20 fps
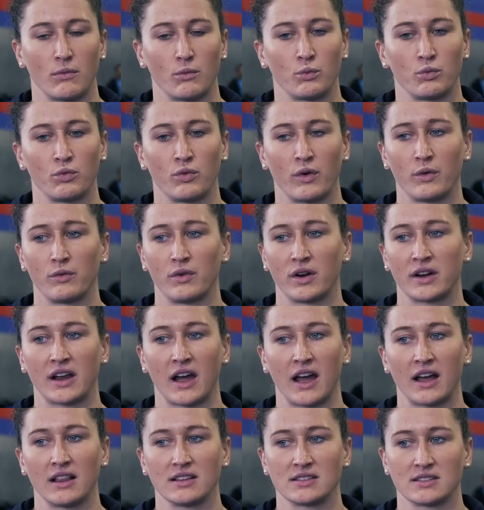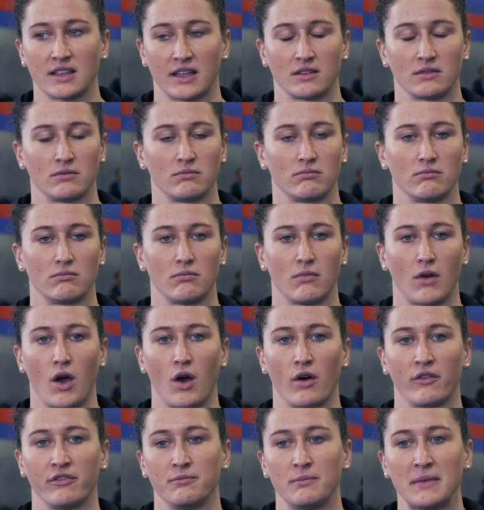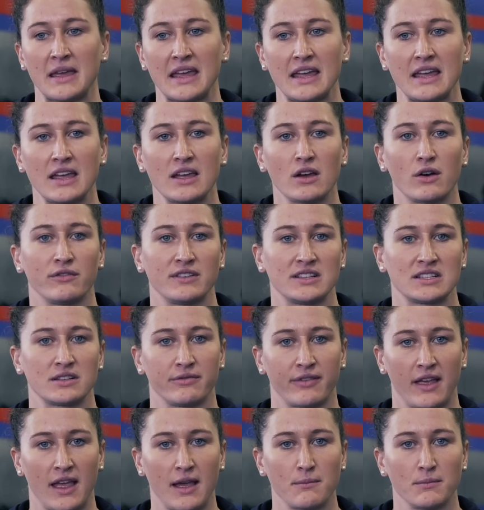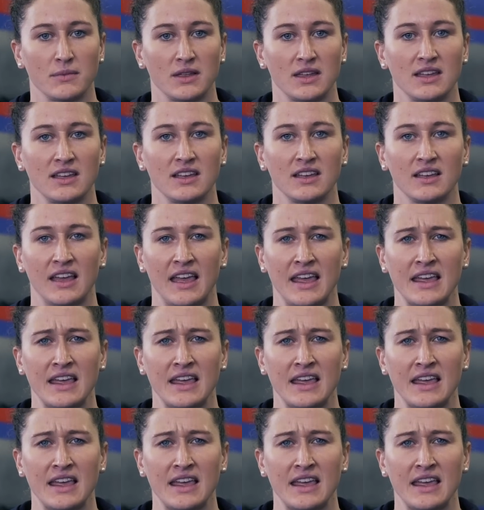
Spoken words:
regardless like of me, of his family.